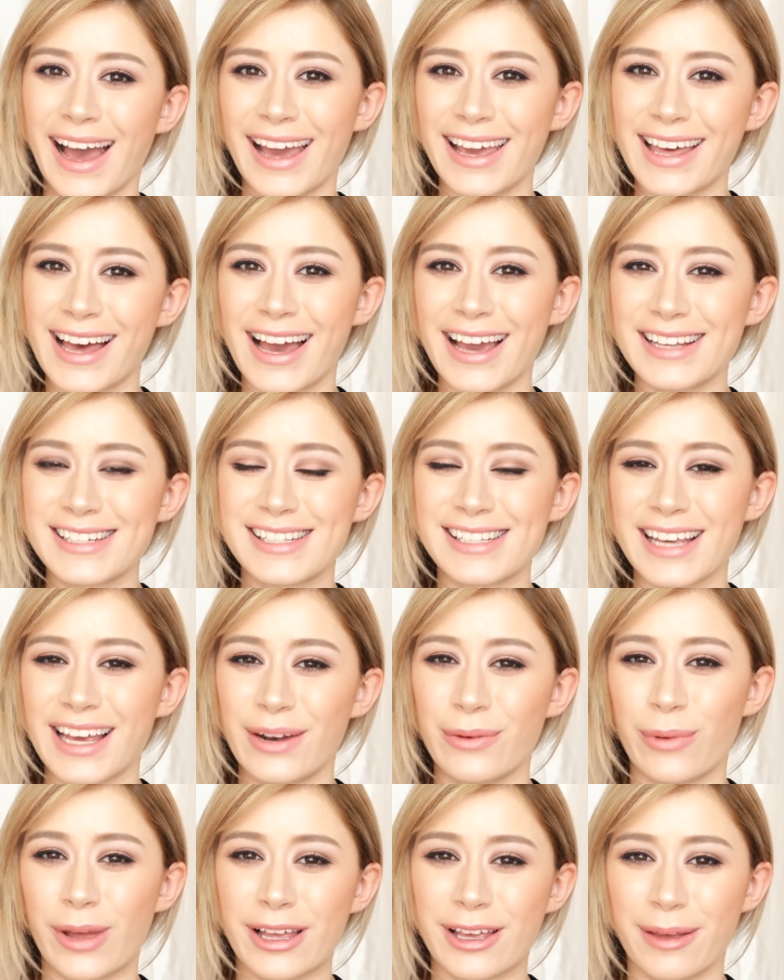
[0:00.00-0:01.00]
Hi guys,
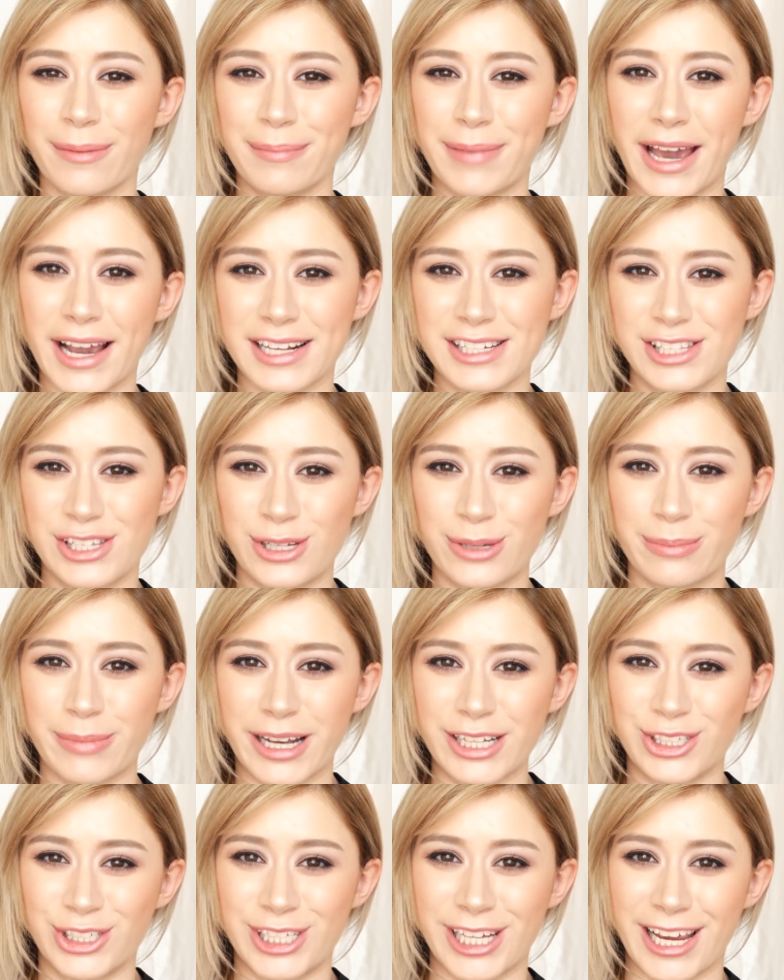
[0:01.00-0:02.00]
and welcome back to
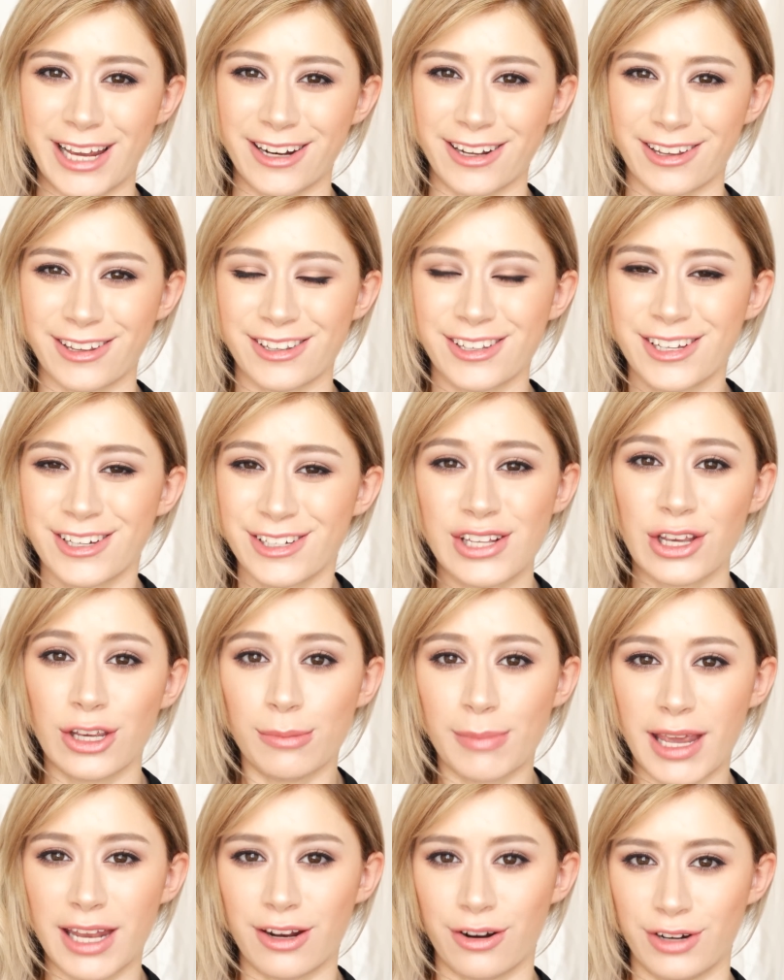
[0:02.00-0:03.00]
my channel. So
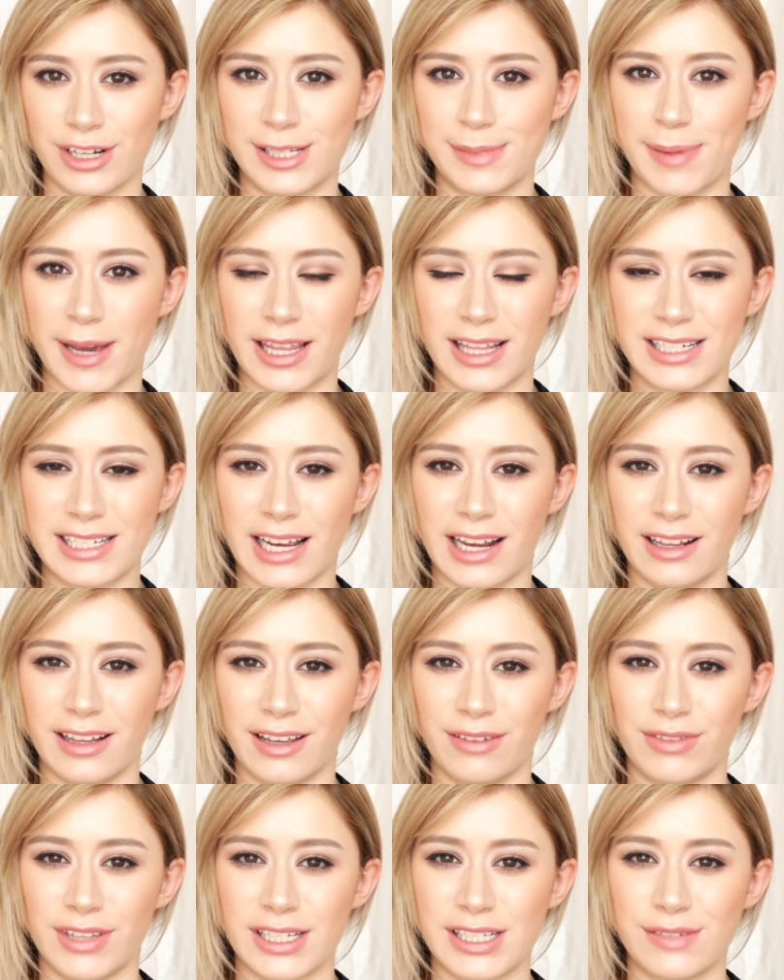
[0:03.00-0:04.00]
you may notice by the
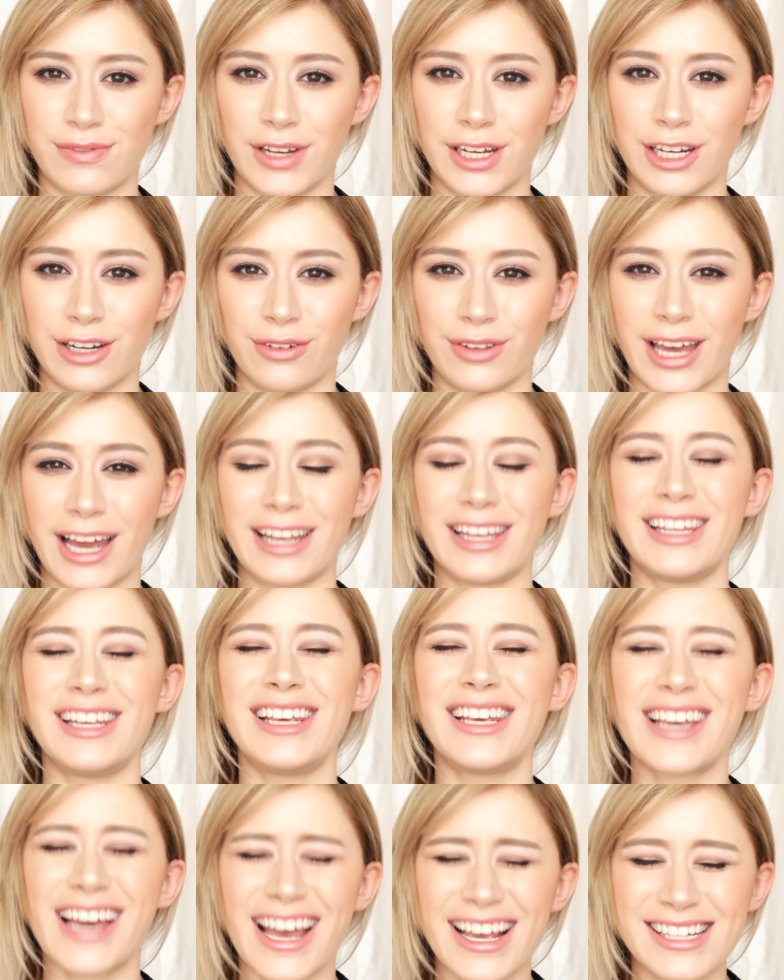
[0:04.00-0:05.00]
title of this video that
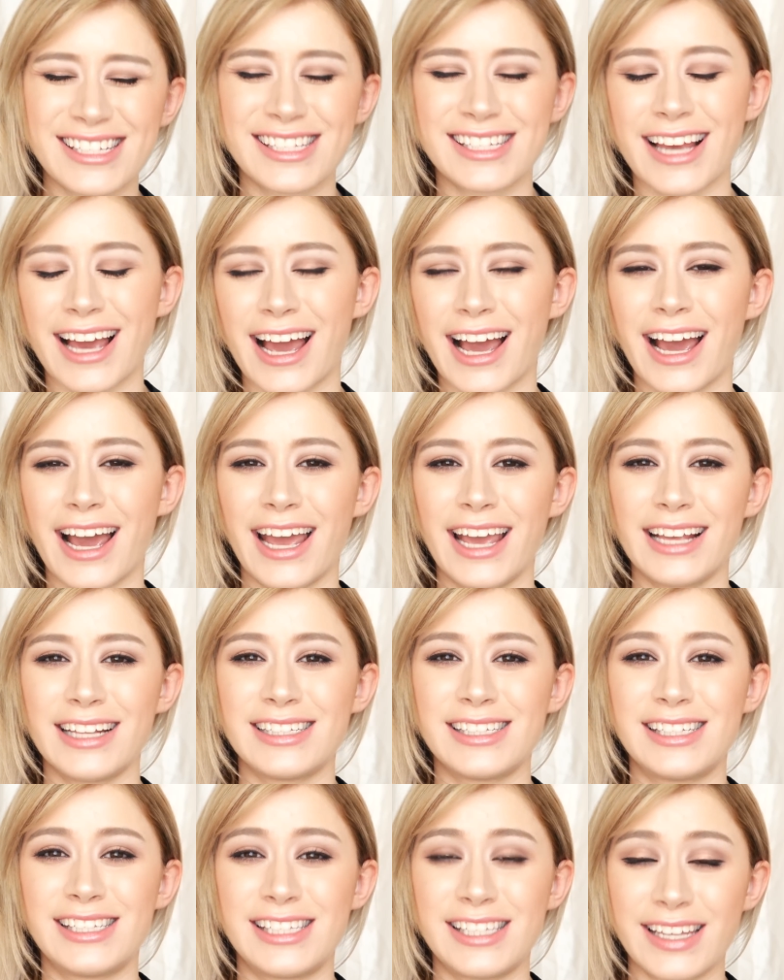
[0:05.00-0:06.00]
yes,
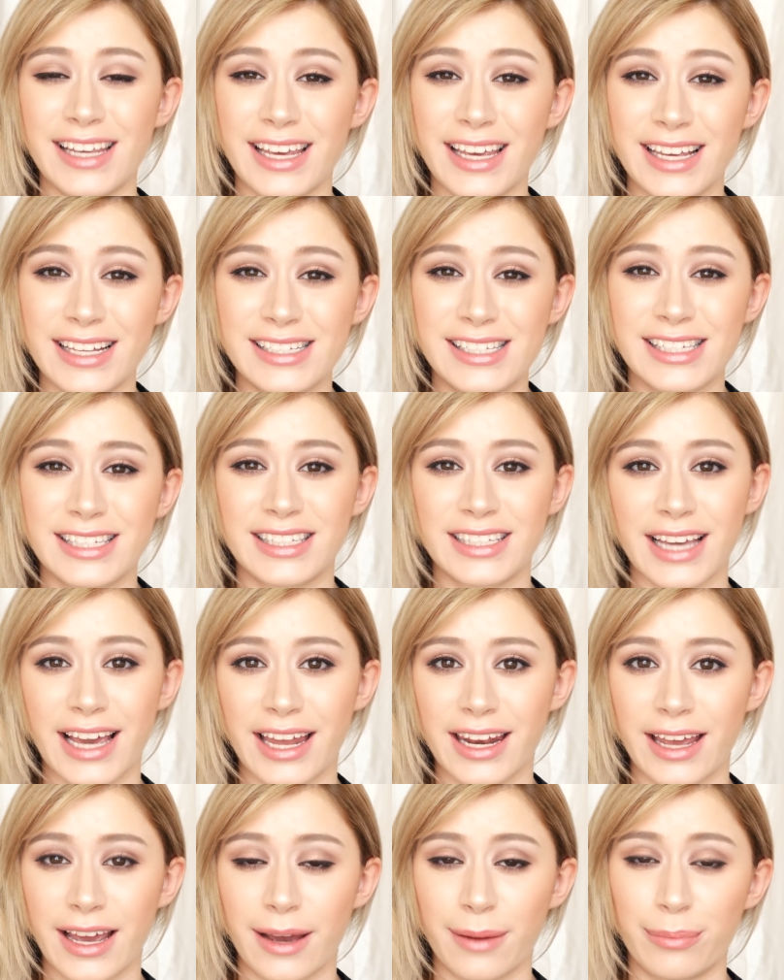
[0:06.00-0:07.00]
I did
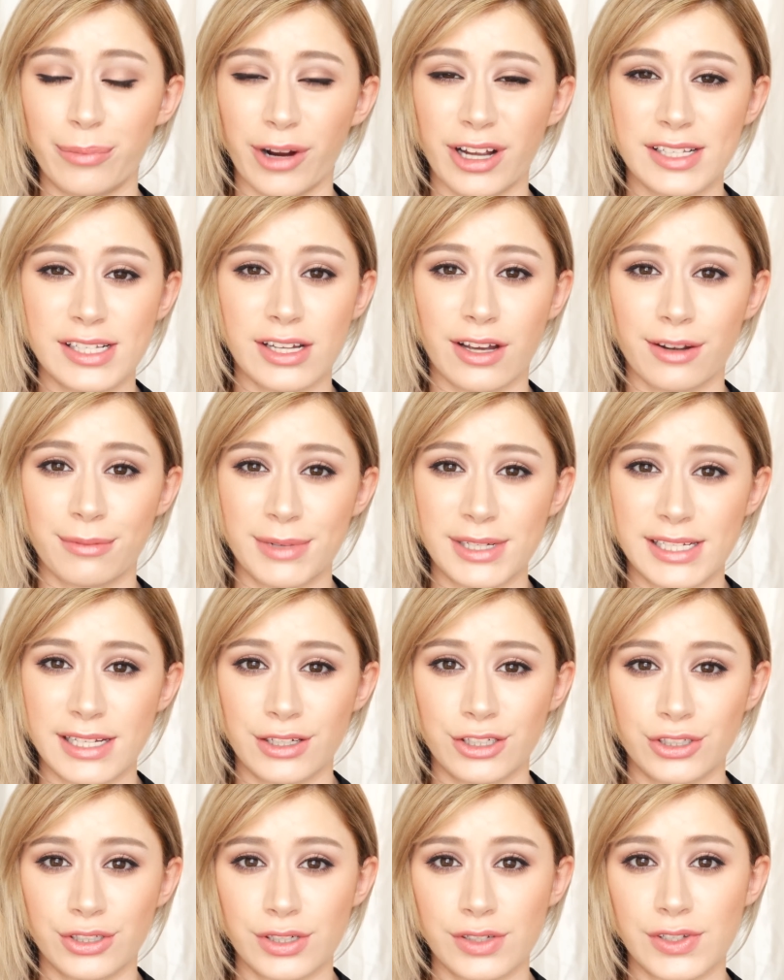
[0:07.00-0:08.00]
get a breast
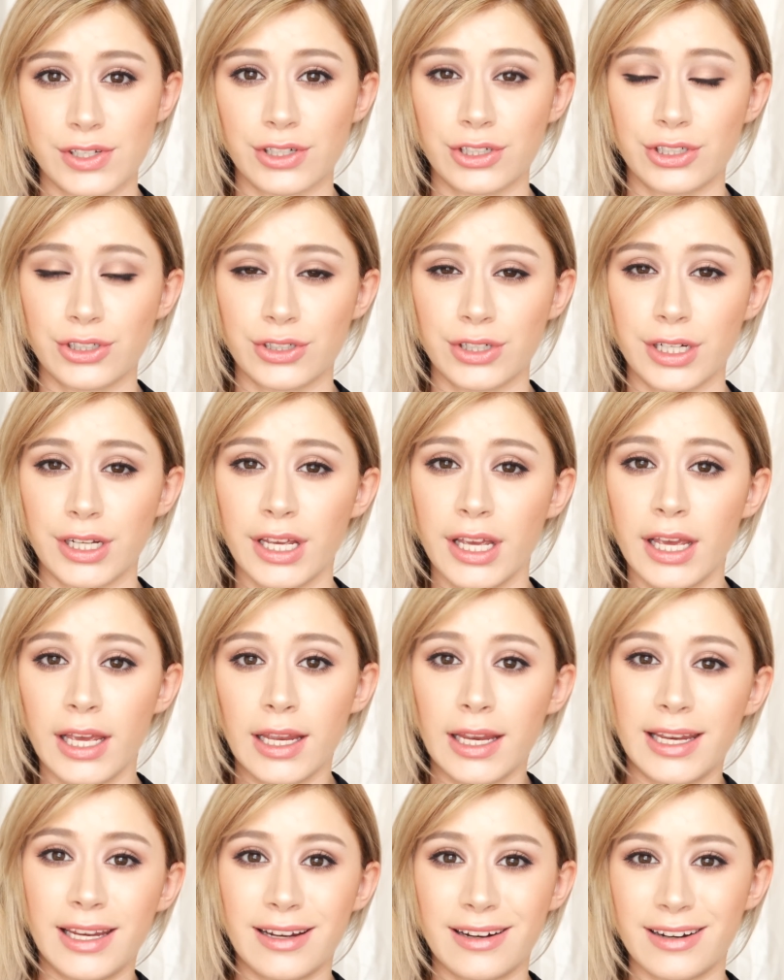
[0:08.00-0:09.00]
augmentation surgery
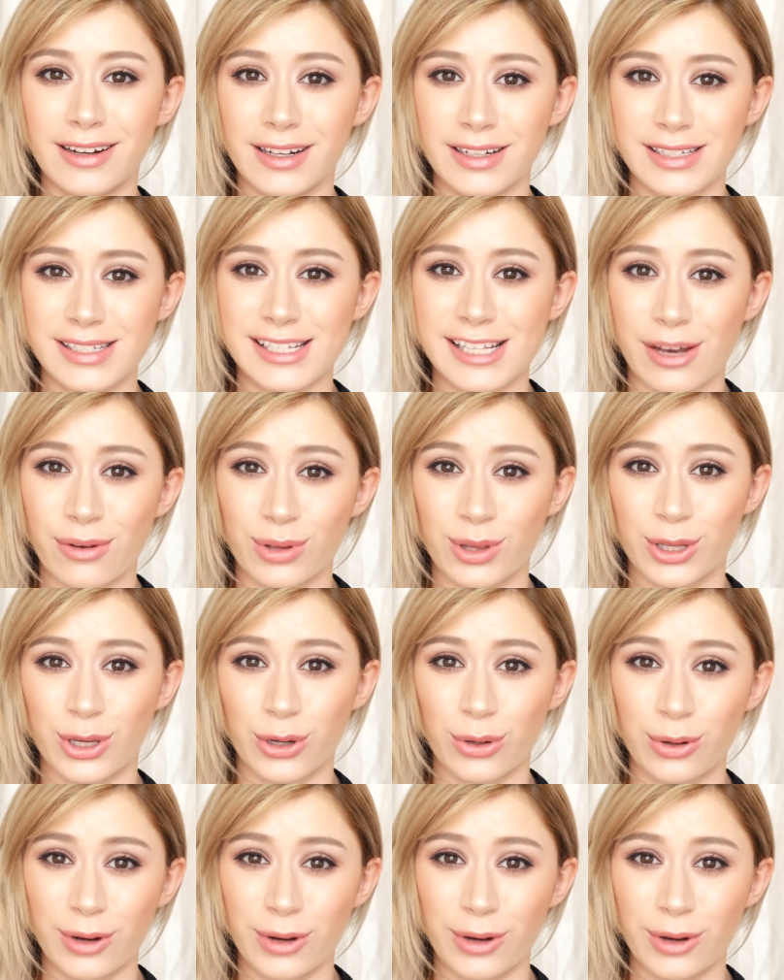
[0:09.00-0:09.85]
here in South